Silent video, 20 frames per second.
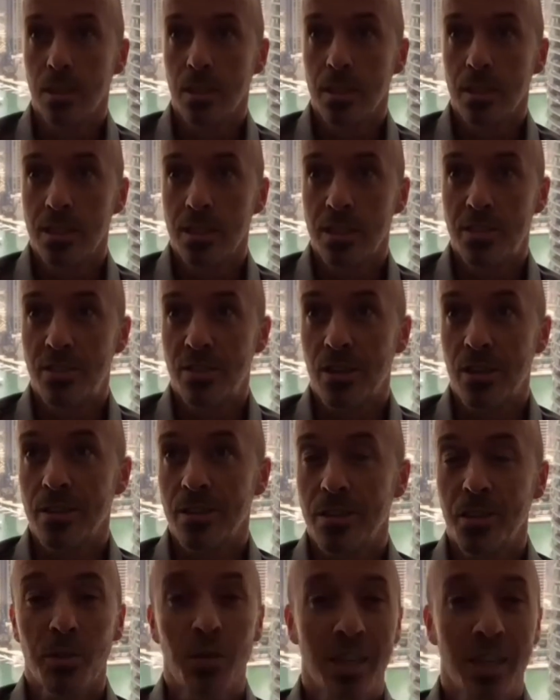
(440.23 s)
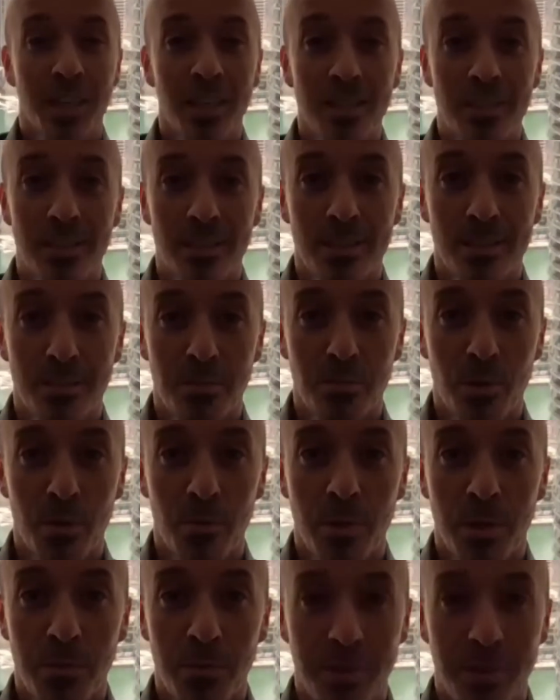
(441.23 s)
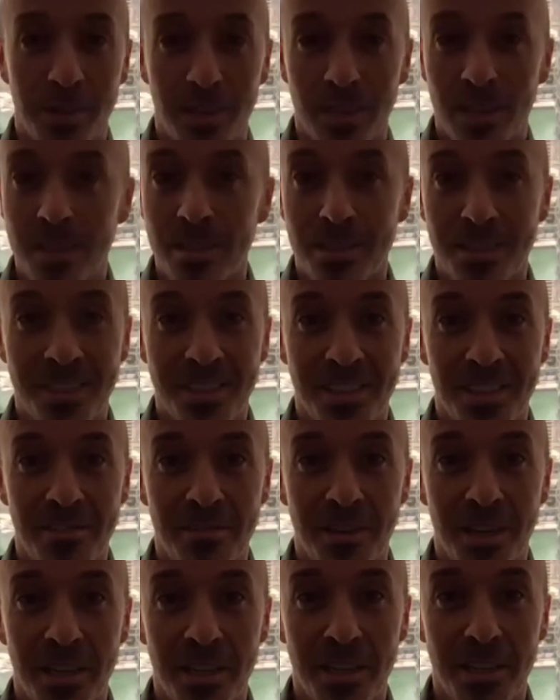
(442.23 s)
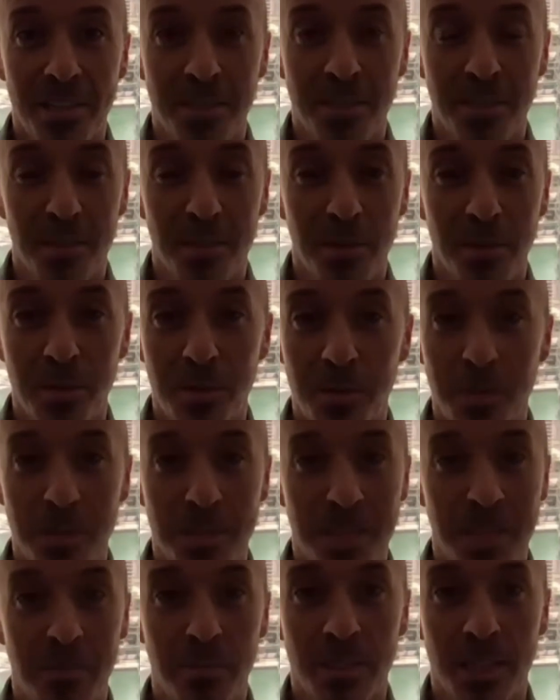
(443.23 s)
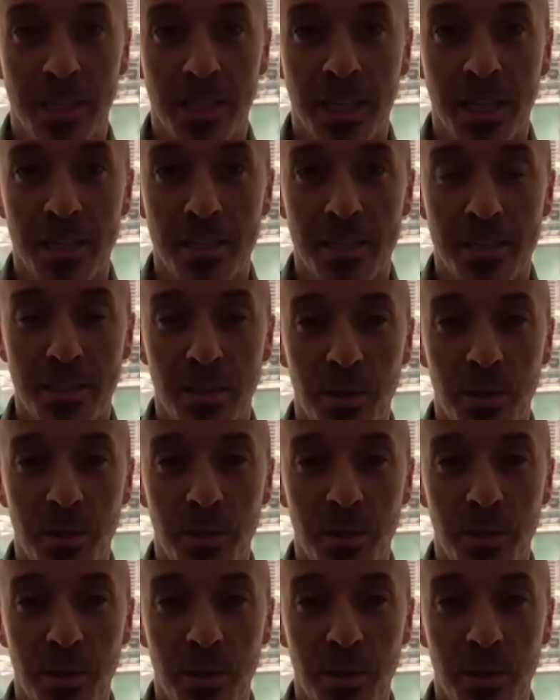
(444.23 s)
start your engines, warm up the engines, and ready to step on a gas. So